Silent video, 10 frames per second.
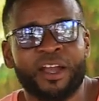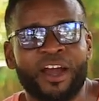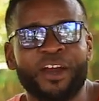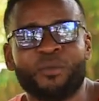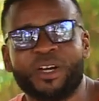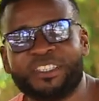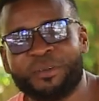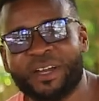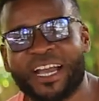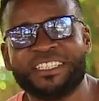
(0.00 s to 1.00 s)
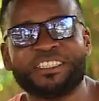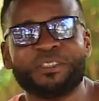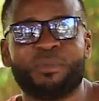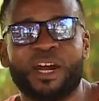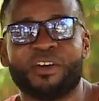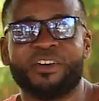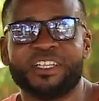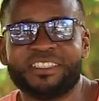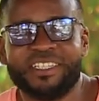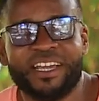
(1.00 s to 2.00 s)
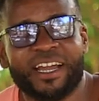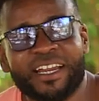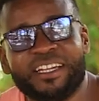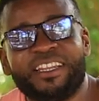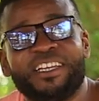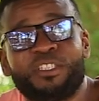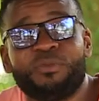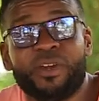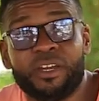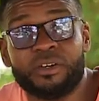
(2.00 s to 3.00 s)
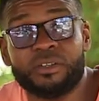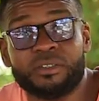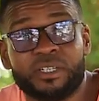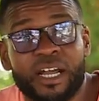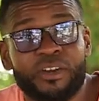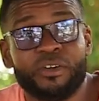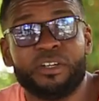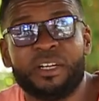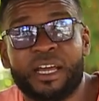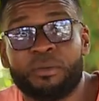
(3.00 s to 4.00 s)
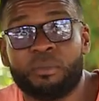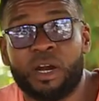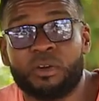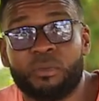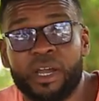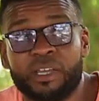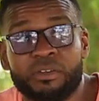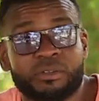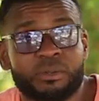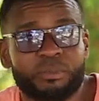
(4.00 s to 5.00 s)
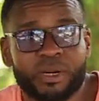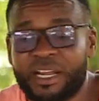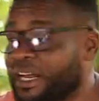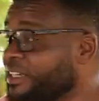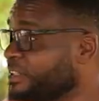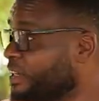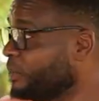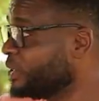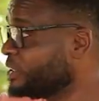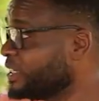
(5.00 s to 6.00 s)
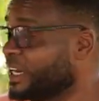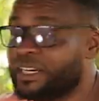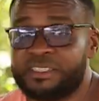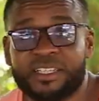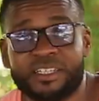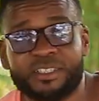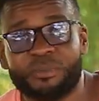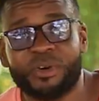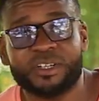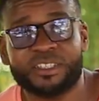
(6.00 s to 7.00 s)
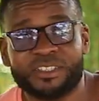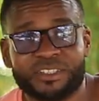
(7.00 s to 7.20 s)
Alright, what's up guys? This is Marc Augustine here and in this video, I know you like Marc, where are you? But I like to come outside, take some walks and